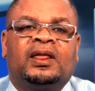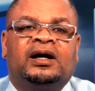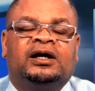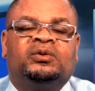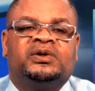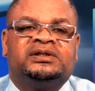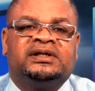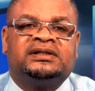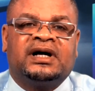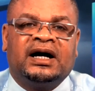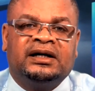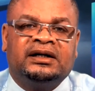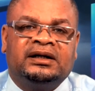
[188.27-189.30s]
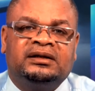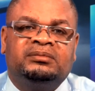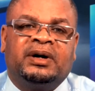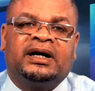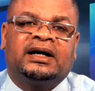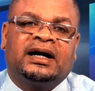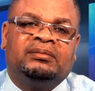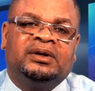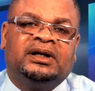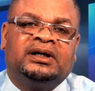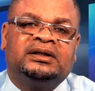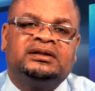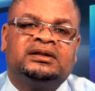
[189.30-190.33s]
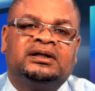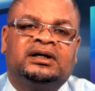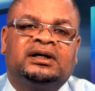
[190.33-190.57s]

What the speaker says: It was decided by Cabinet